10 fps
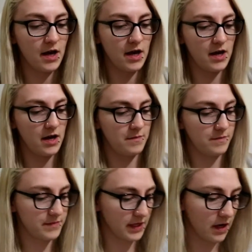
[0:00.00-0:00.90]

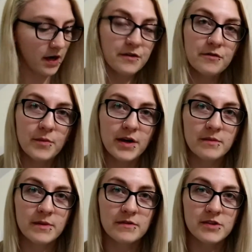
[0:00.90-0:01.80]
They kind of
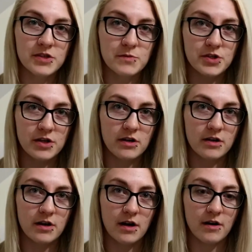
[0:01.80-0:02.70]
remind me of the
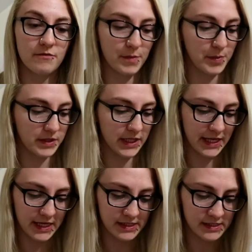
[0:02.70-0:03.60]
Gymshark Ripple
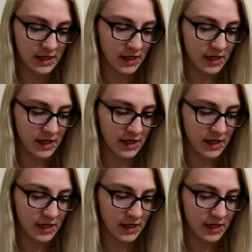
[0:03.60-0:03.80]
leggings,